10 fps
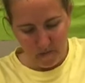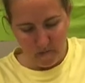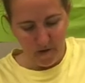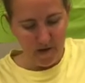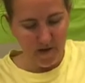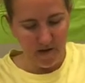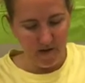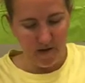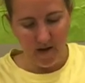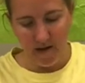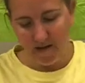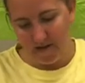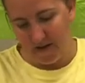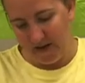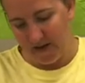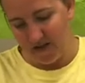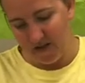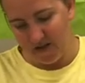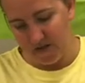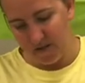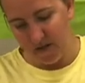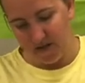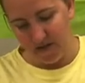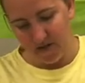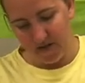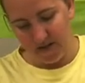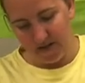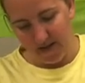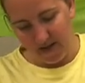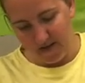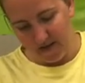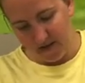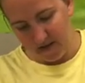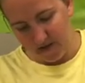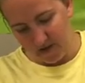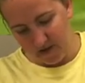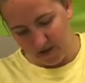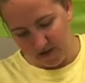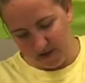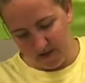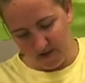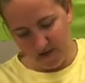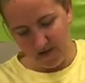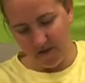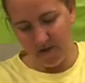with your other letters to make sure that it's on there nice and straight.